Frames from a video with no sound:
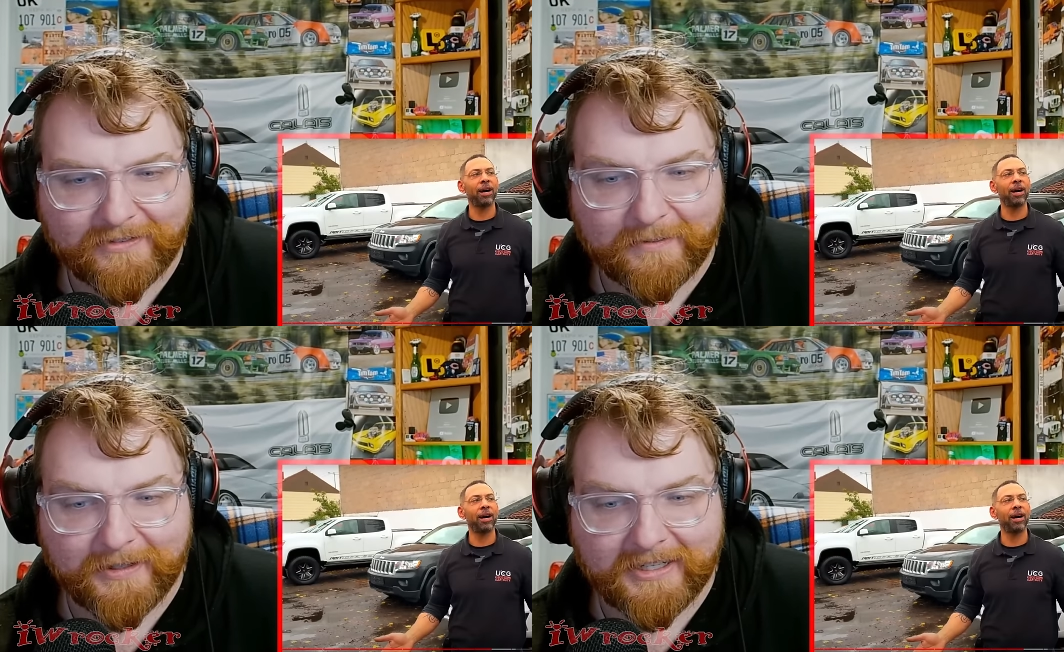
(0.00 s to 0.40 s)

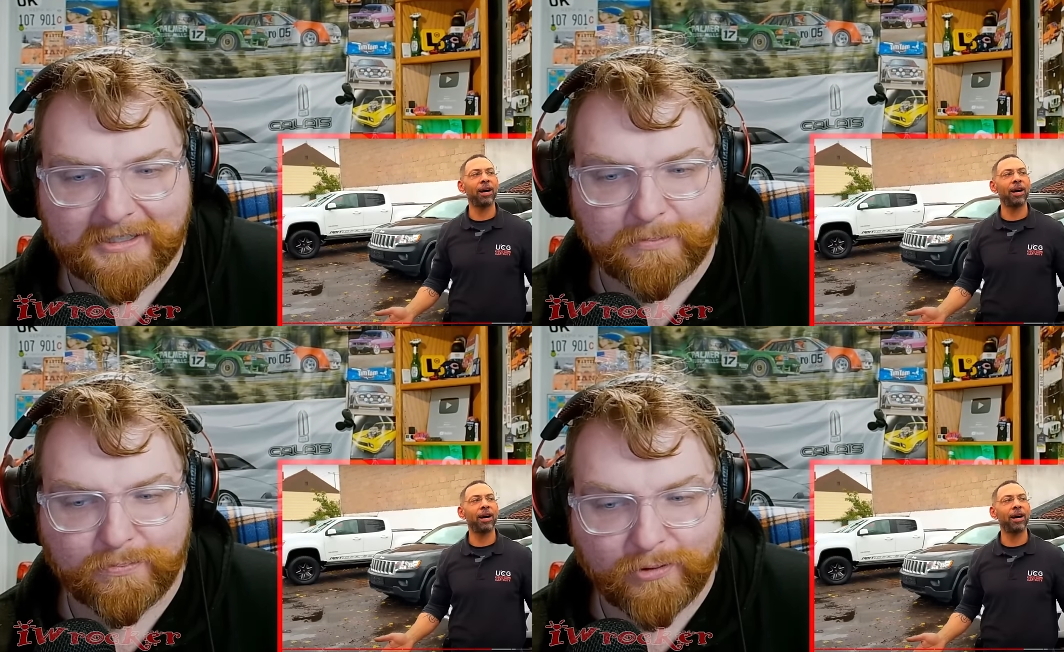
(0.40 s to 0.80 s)
Speaker 1: I mean,
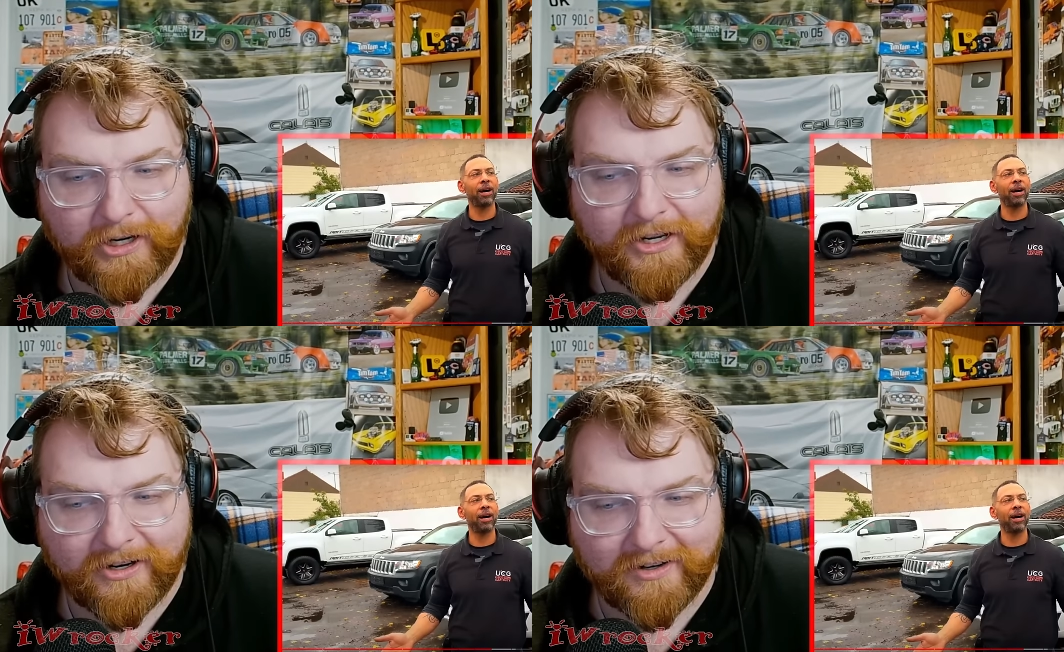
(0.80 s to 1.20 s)
that's
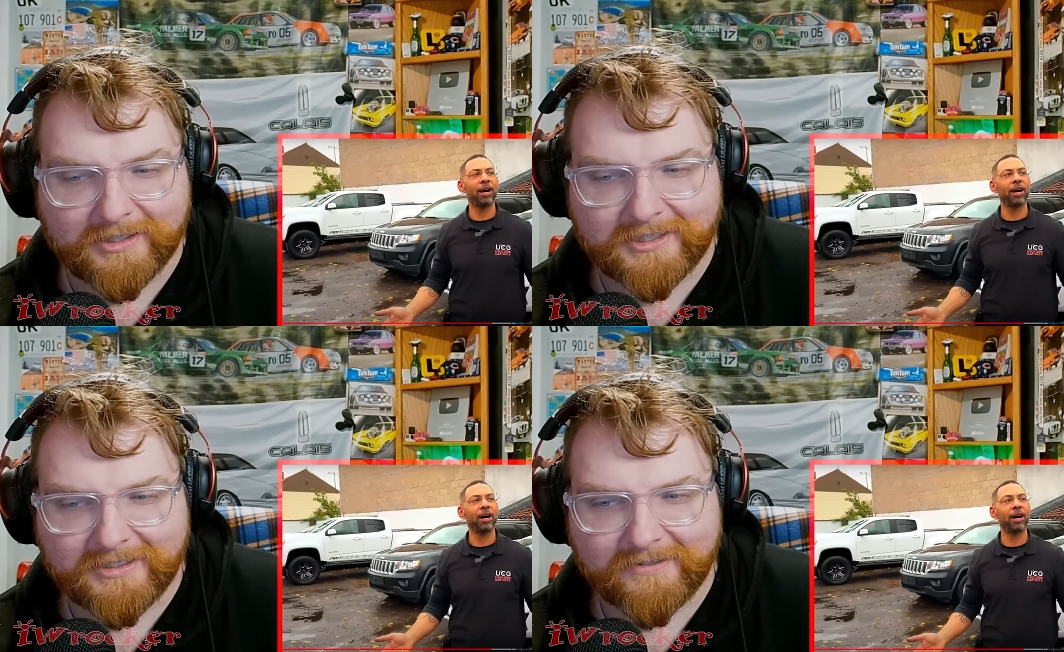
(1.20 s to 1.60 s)
pretty
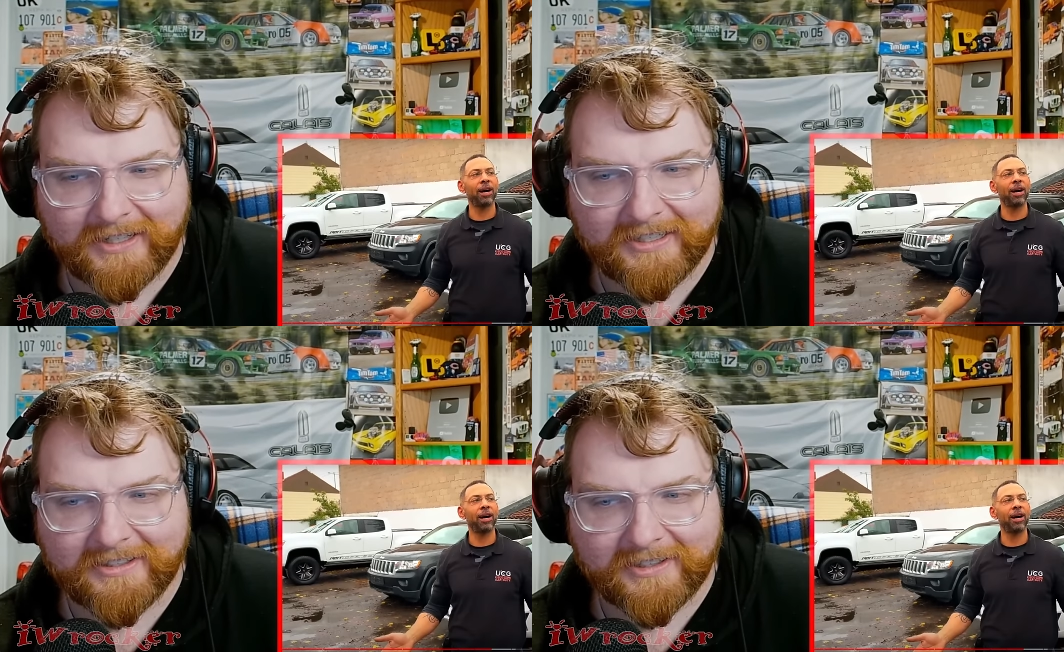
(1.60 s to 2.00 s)
harsh,
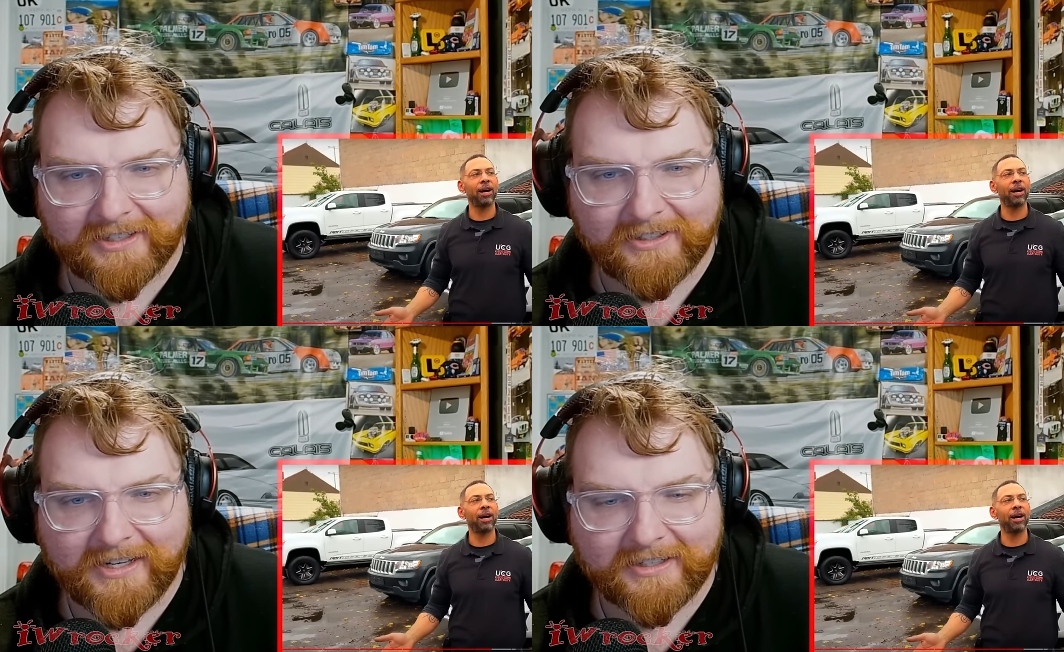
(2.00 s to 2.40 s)
right? They're going
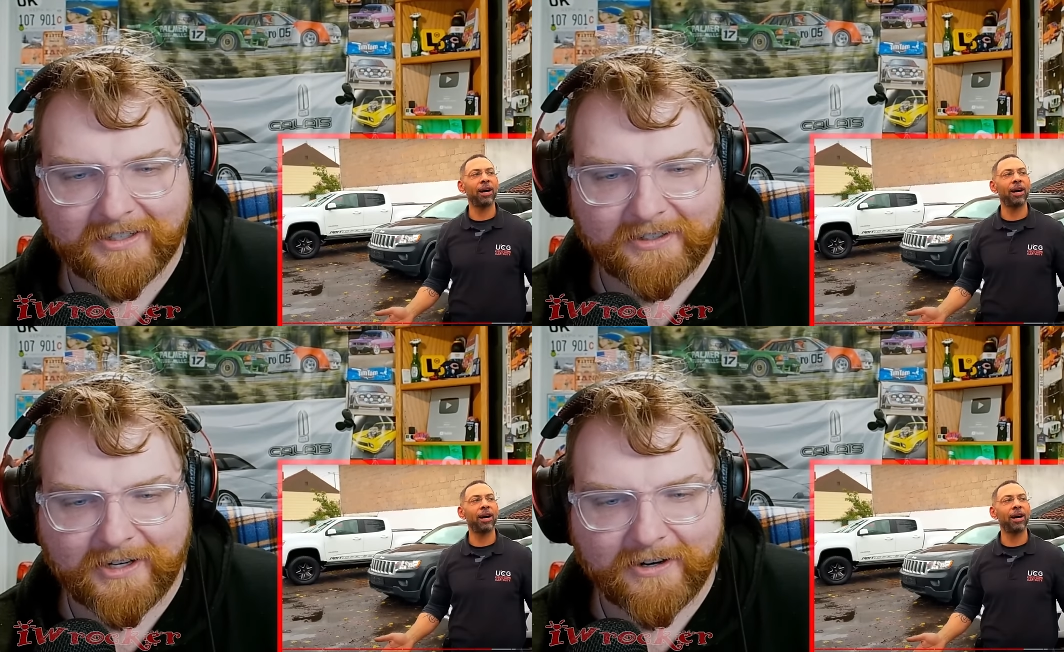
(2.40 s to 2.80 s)
to lock
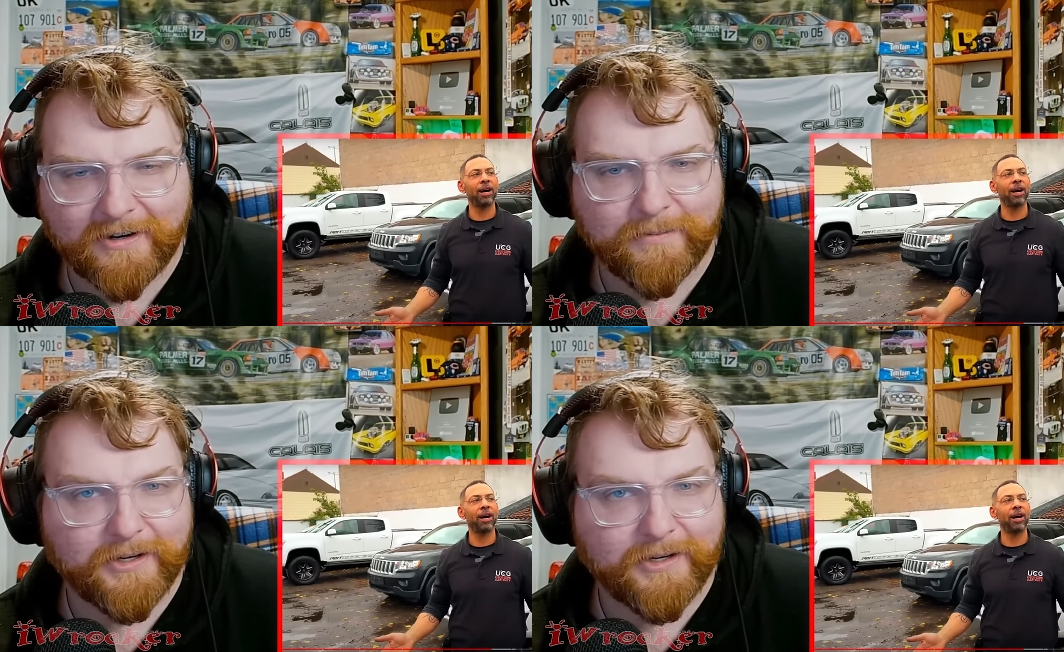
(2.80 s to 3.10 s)
your car up. You're